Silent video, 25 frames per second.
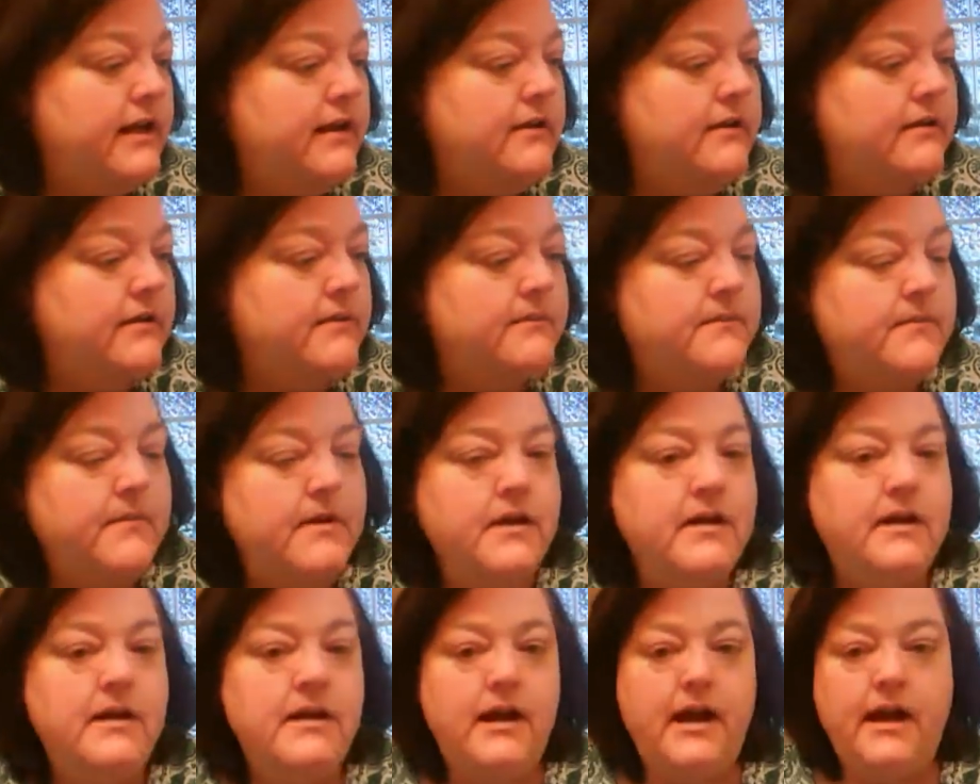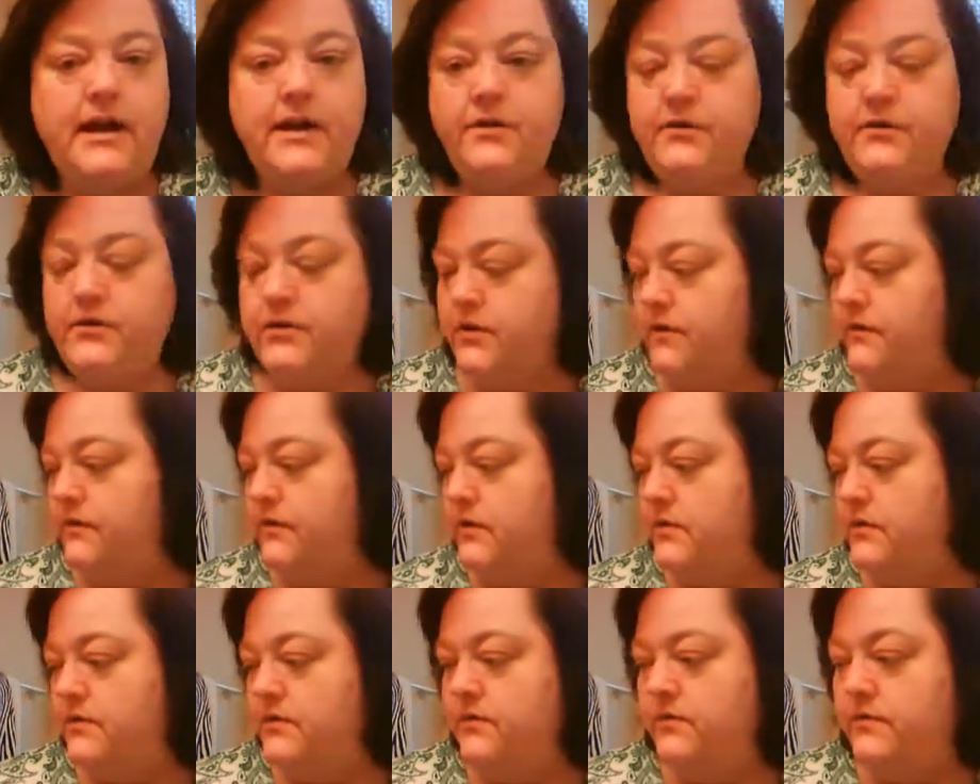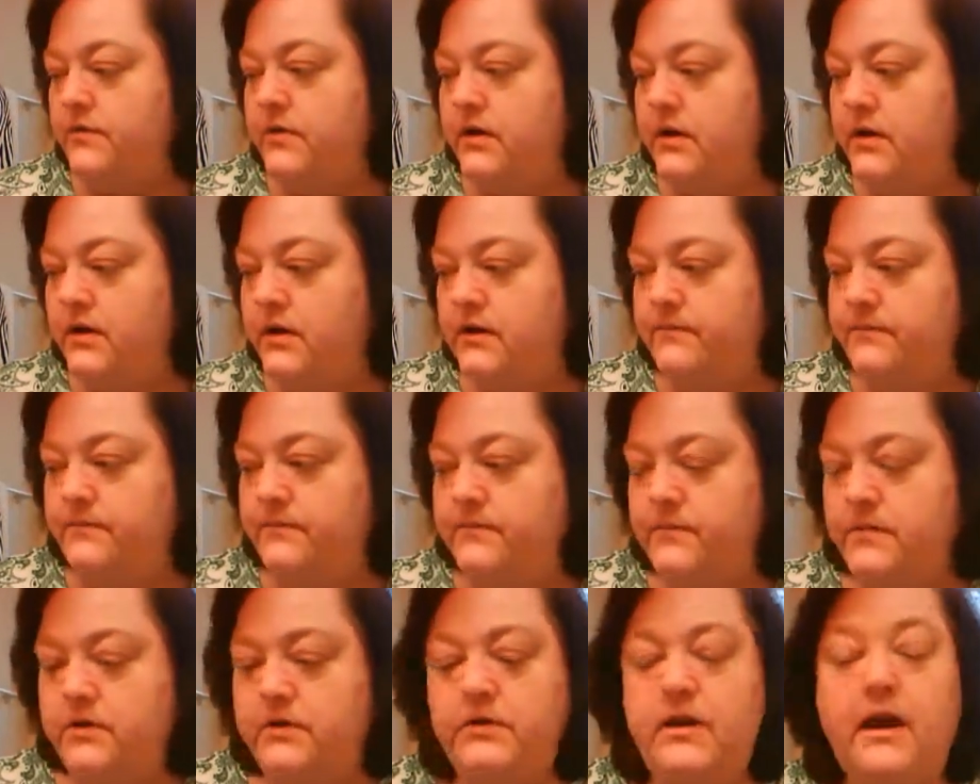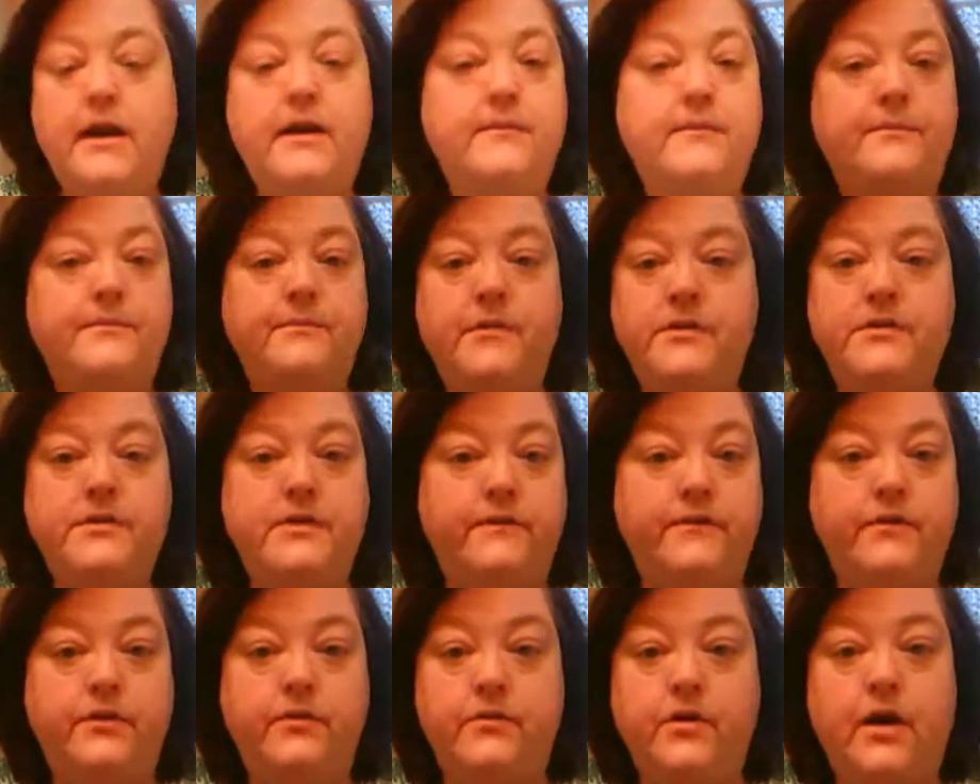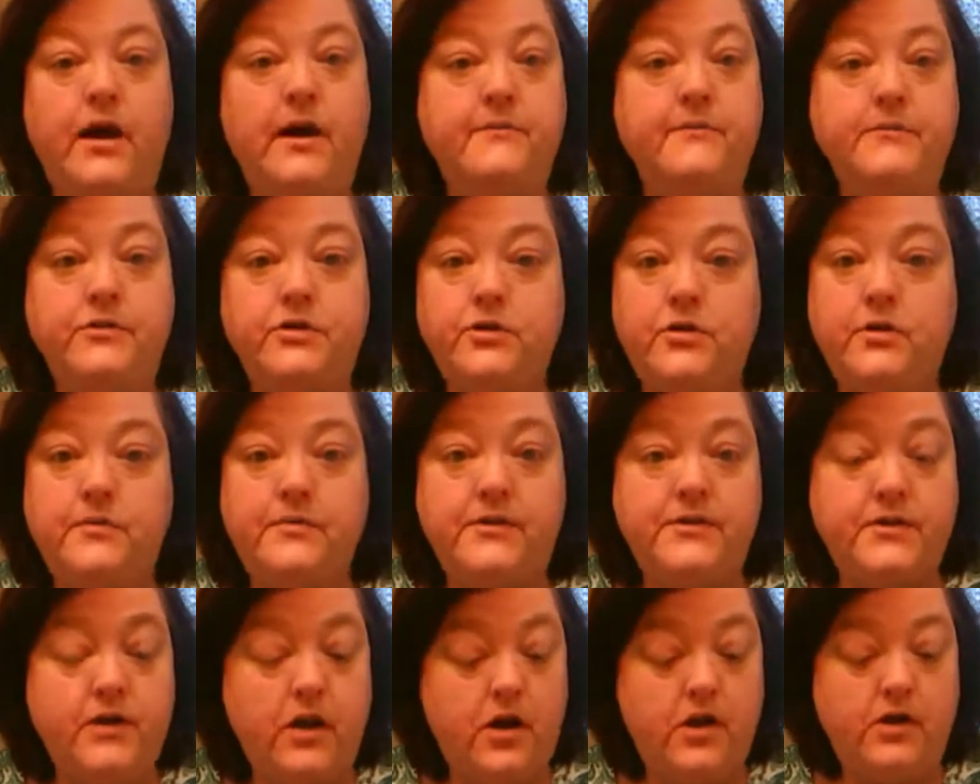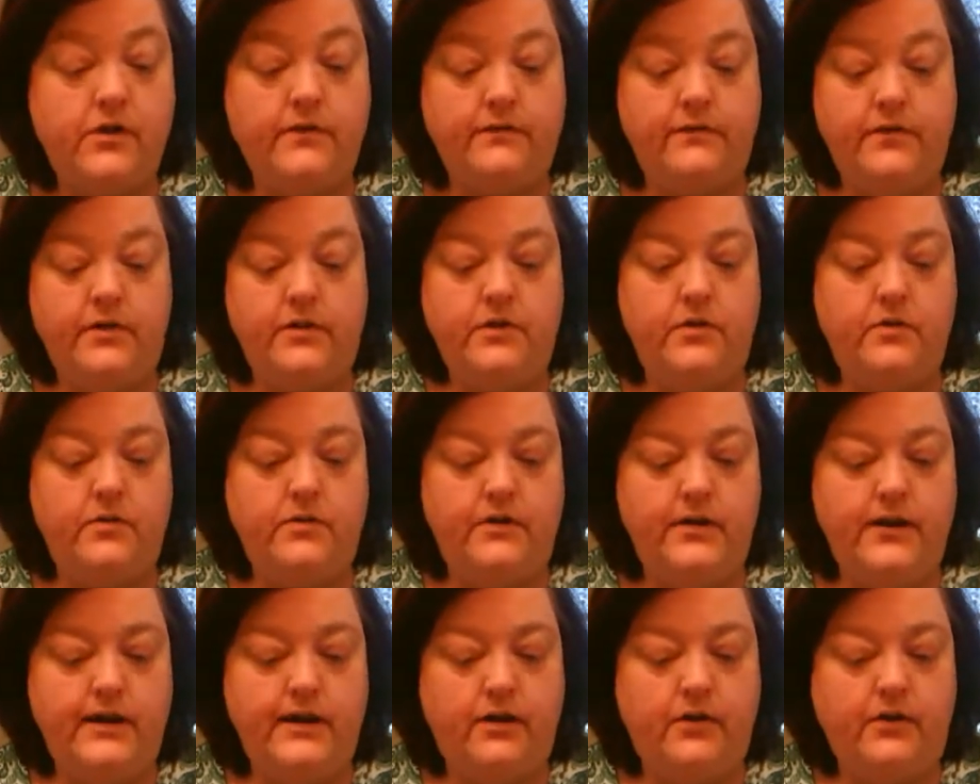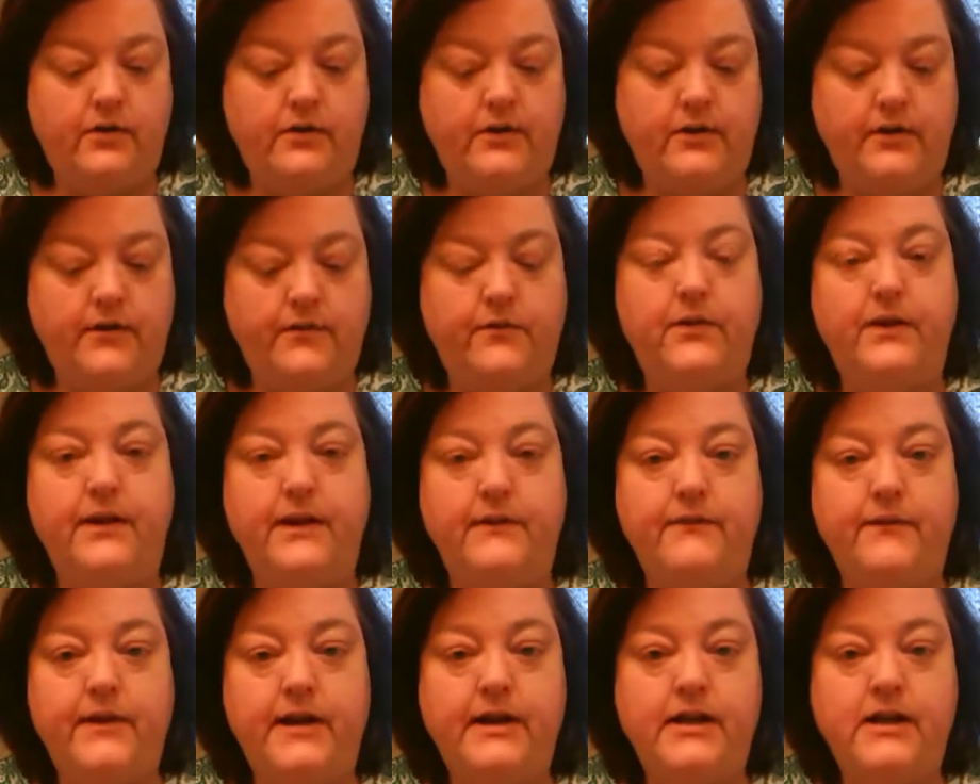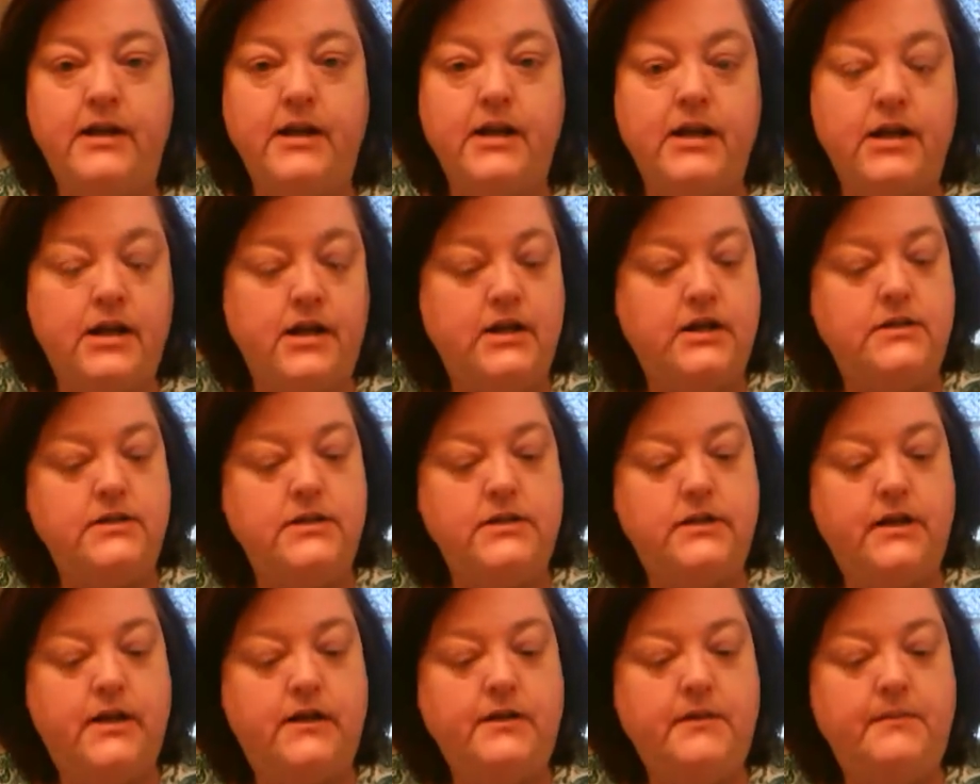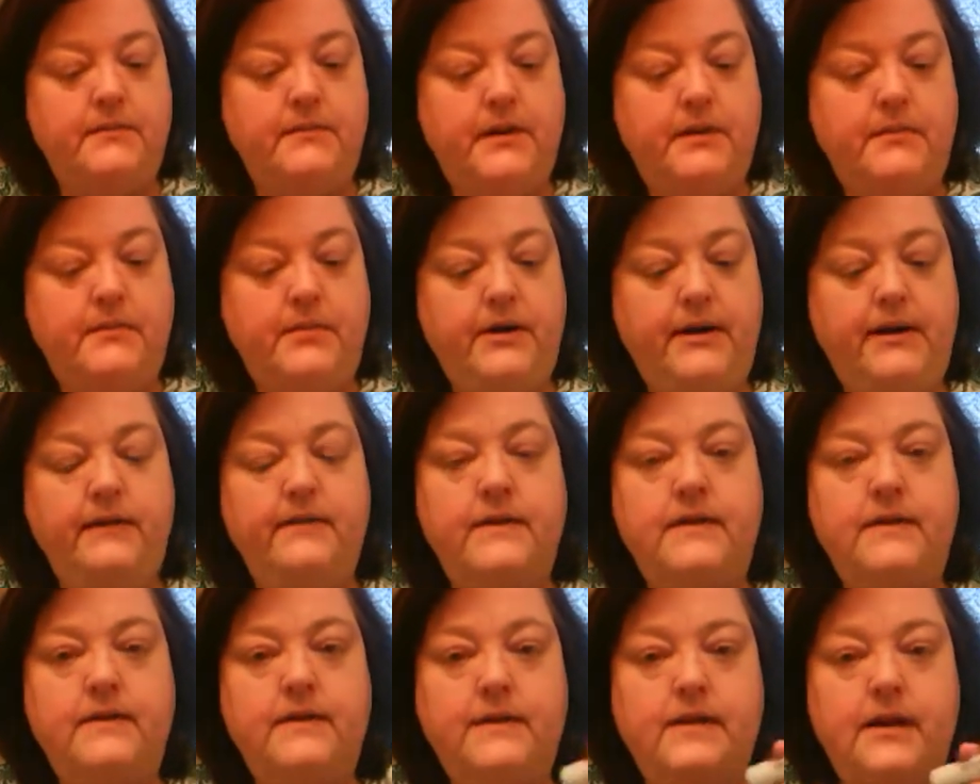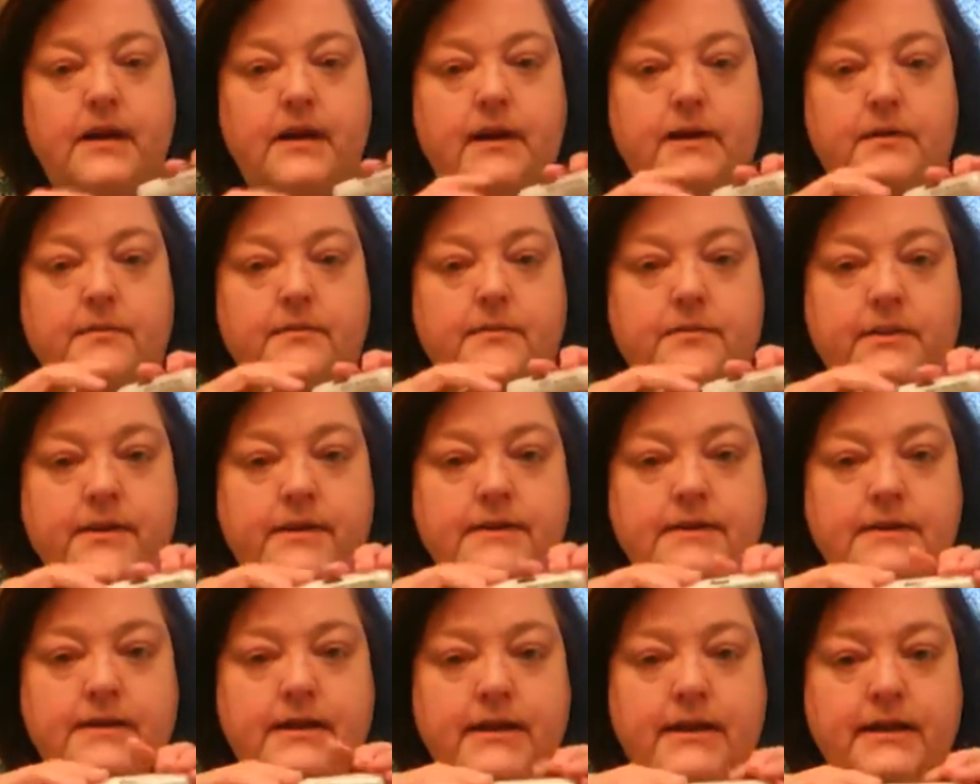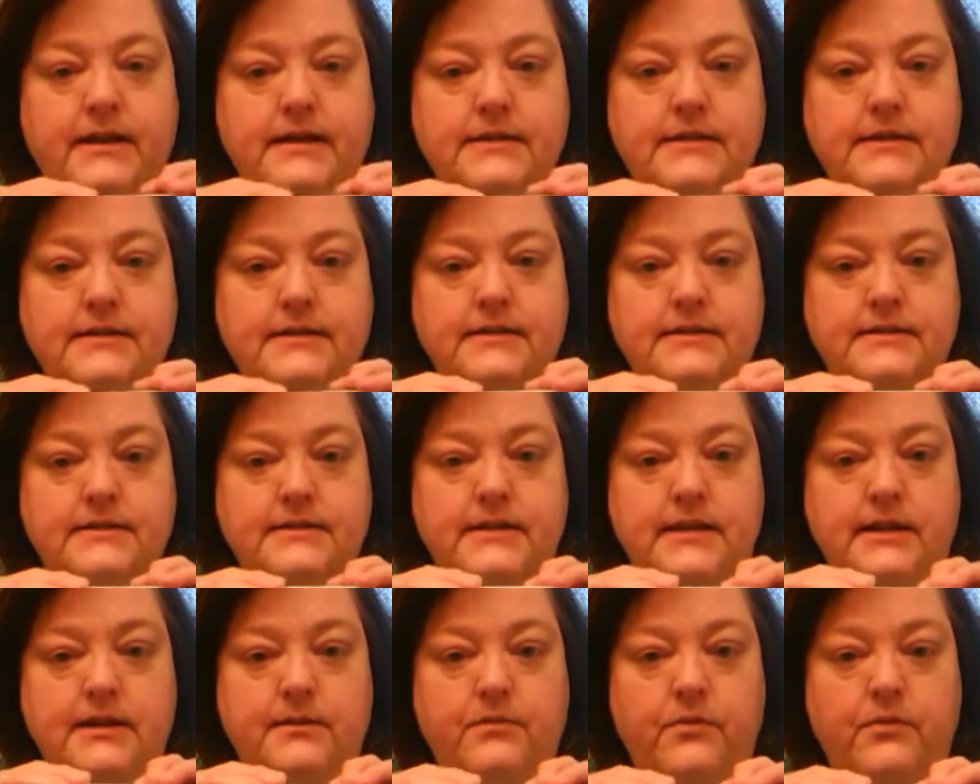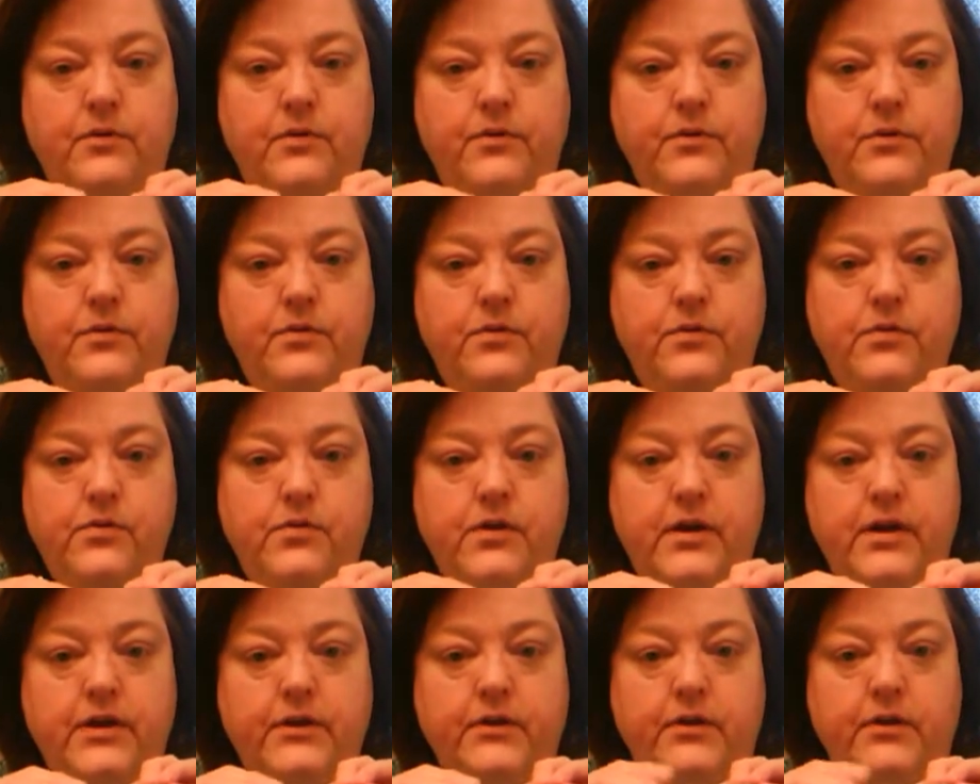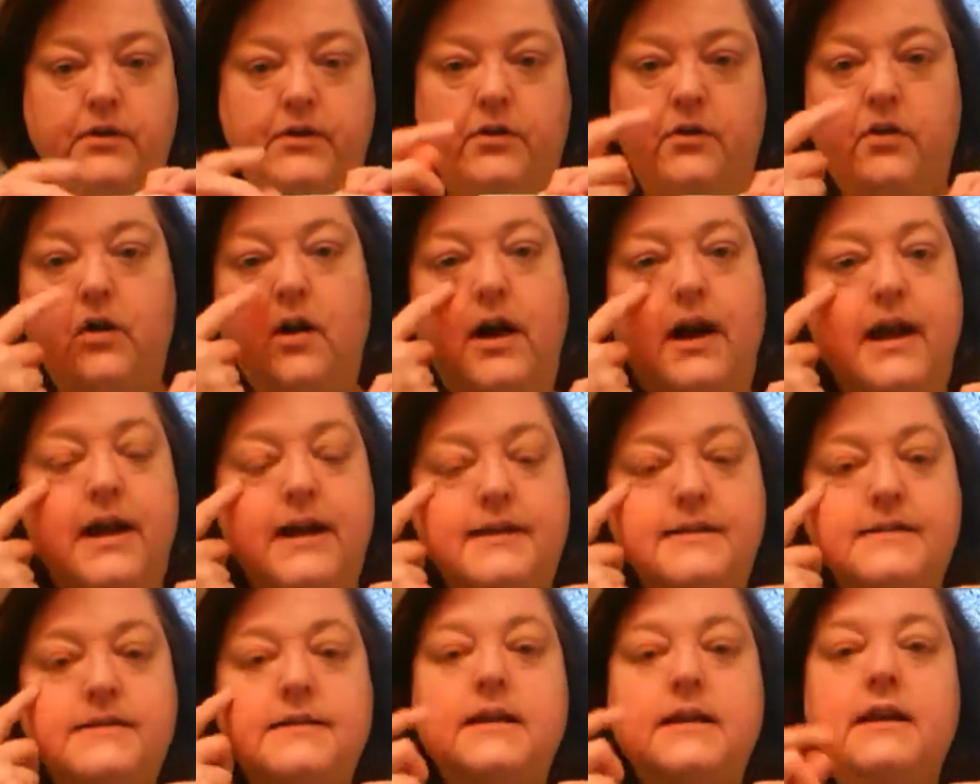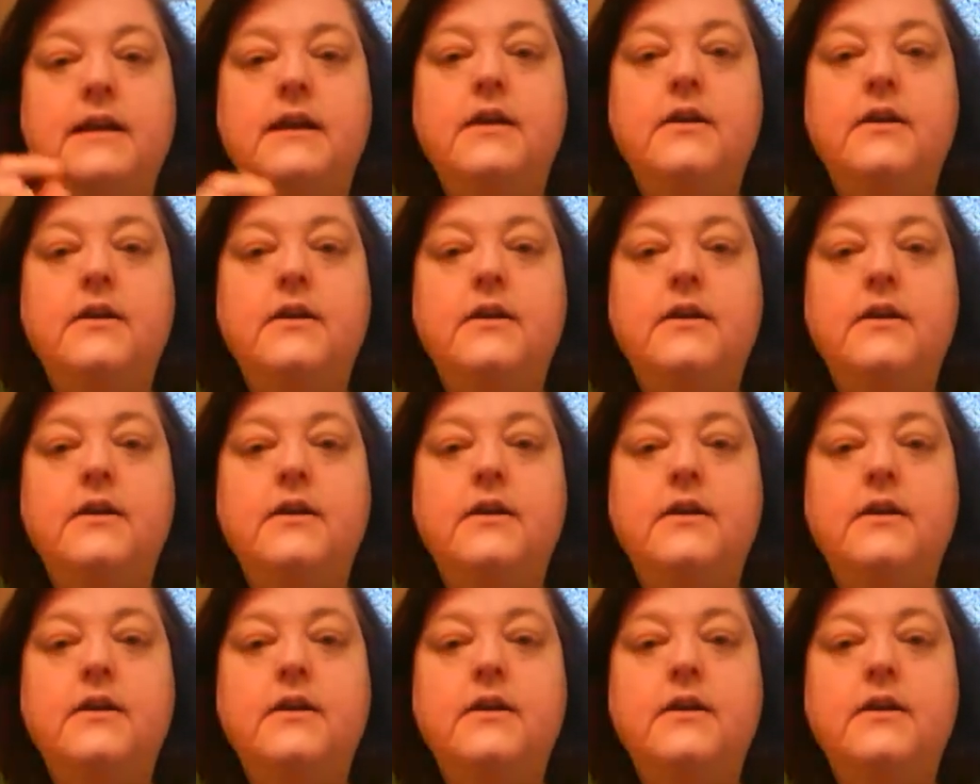I don't know if most of you, I'm sure almost all of you know Ella's for living. She talked about putting this Blistex Deep Renewal under your eyes.